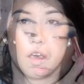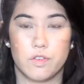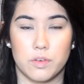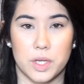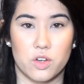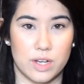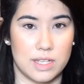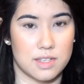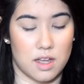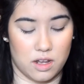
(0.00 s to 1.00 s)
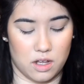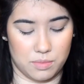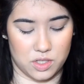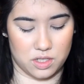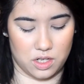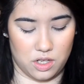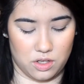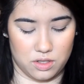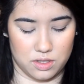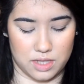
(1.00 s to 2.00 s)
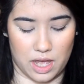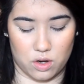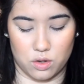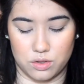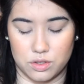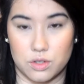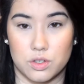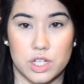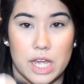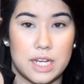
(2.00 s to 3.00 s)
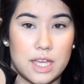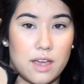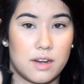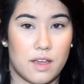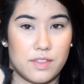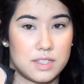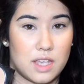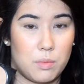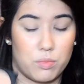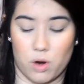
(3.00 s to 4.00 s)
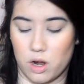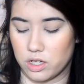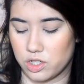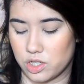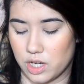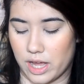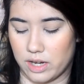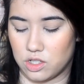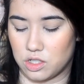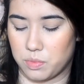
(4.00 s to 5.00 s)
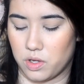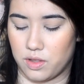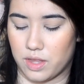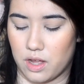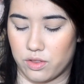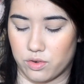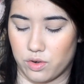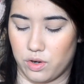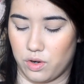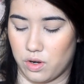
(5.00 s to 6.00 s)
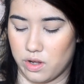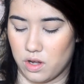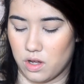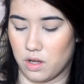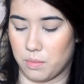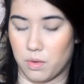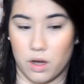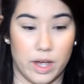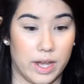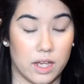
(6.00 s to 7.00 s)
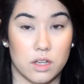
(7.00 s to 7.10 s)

For my crease colour, I'm just going to use that contour shade again and the same brush and just put that through my